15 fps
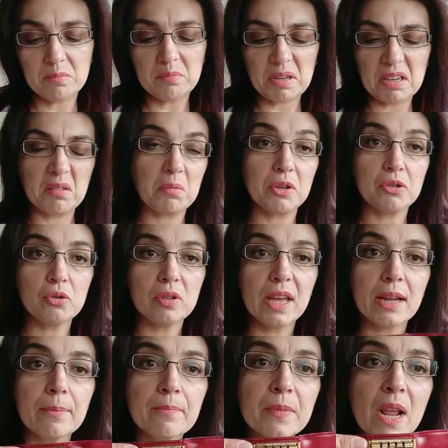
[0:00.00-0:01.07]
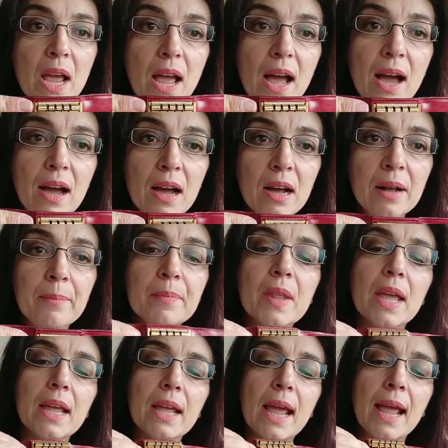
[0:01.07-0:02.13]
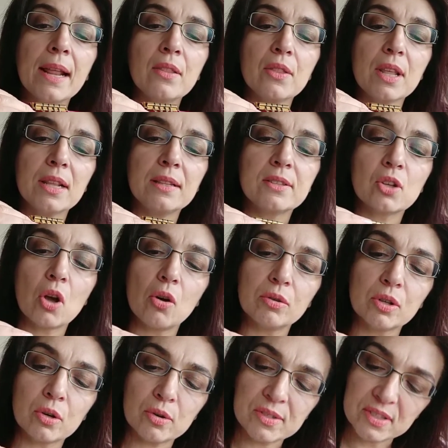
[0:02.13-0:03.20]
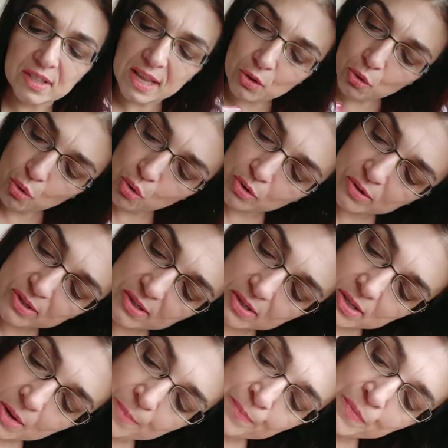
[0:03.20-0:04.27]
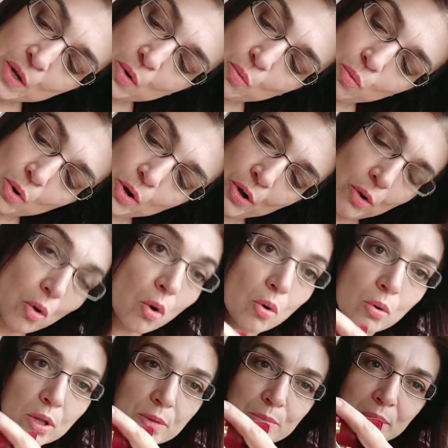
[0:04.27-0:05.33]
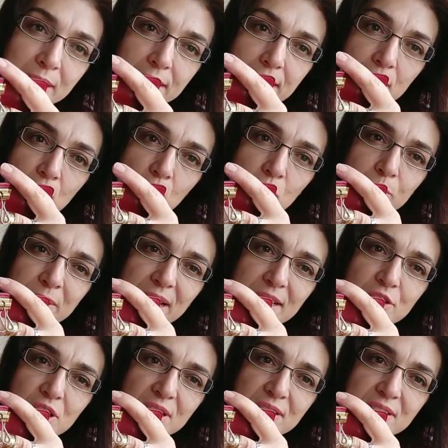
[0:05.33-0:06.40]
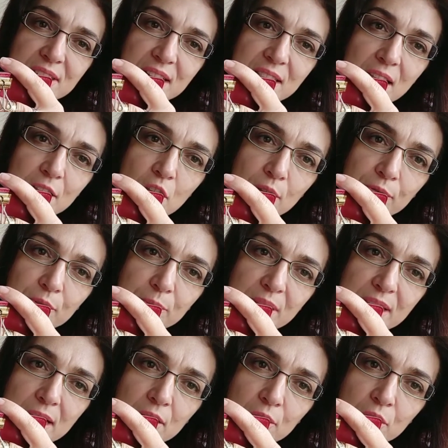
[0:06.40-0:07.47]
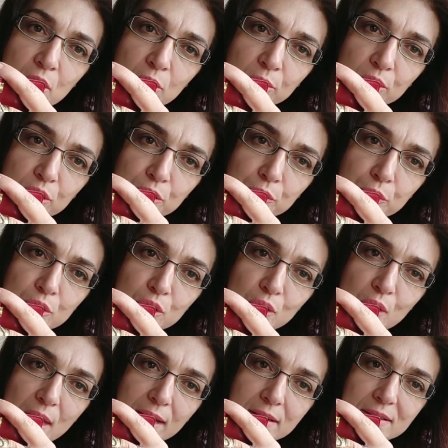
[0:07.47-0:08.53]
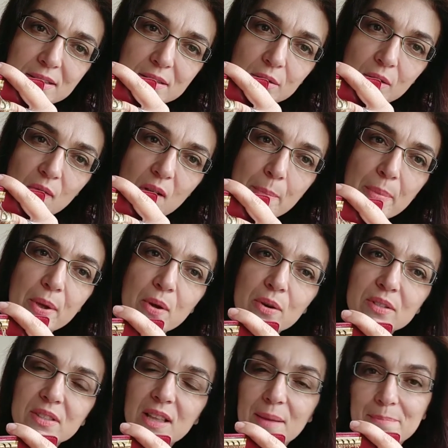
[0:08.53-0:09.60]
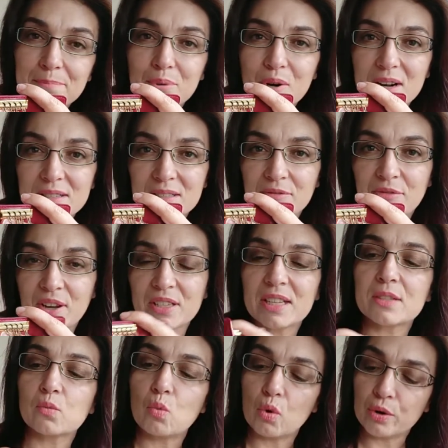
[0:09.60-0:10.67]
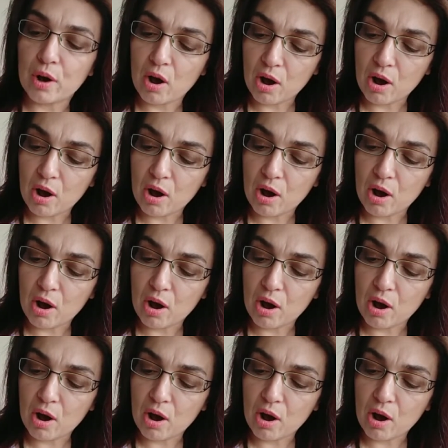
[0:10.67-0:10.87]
but I won't do that. And it's gold across there. The hooks were all completely gold, but as you can see, they go from the yellow gold through to that silver because that brass effect has worn